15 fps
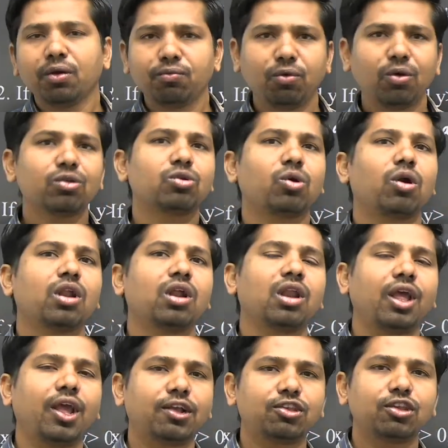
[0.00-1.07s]
Fourth quadrant
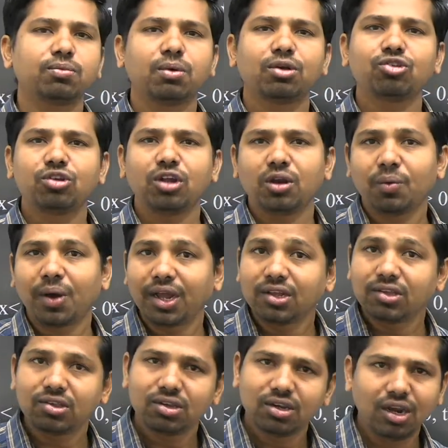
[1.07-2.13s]
x is positive and y
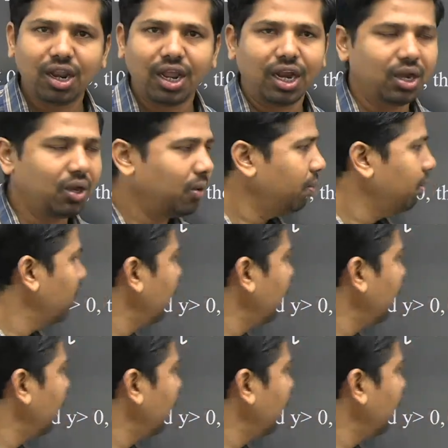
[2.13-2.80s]
is negative.